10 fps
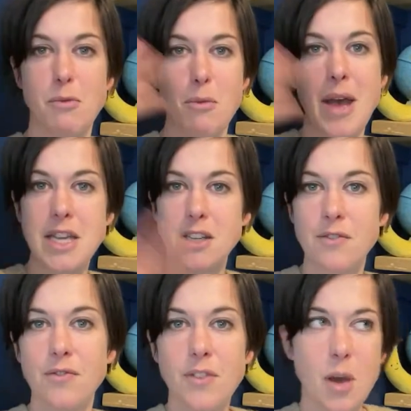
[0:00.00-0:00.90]
my page and
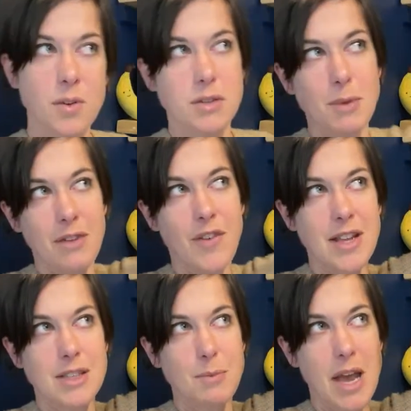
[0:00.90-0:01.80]
go onto my
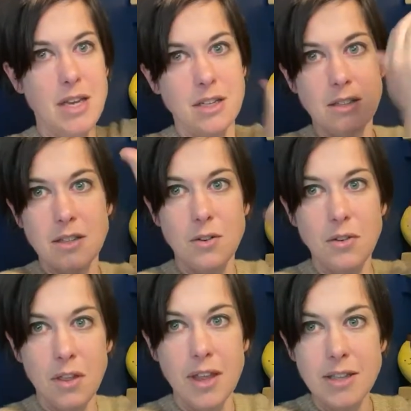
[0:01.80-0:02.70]
events page and see all
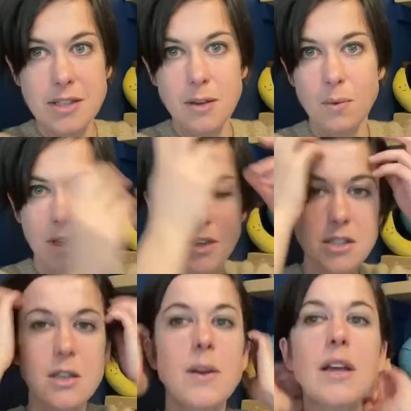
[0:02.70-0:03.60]
the things that we're doing.